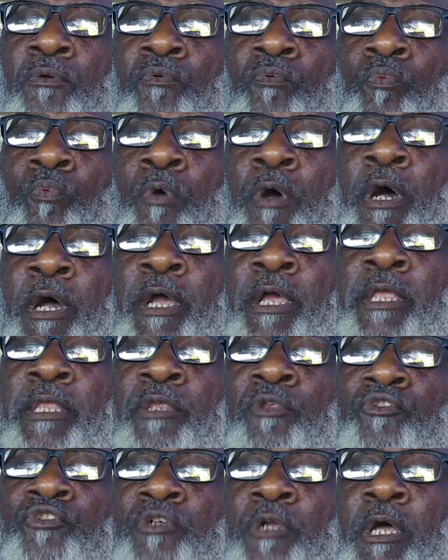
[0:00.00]
Why are
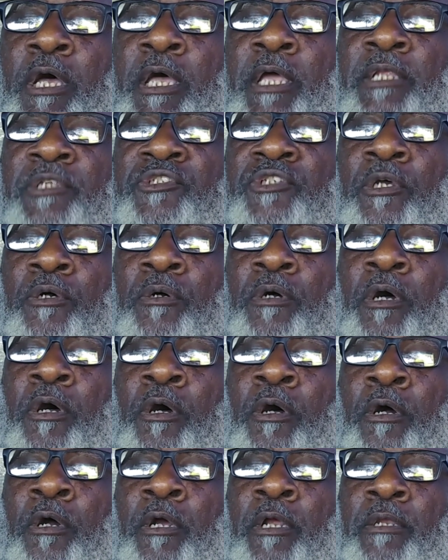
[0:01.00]
you trying so
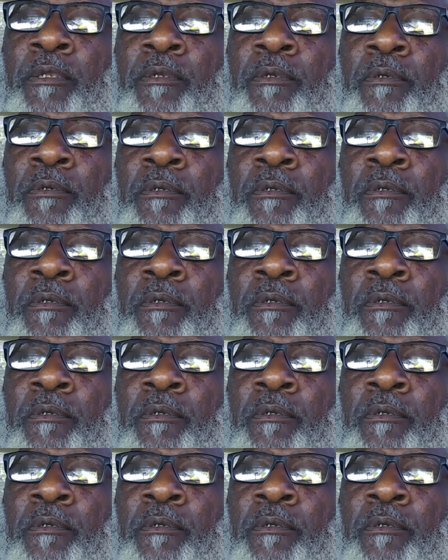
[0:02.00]
hard?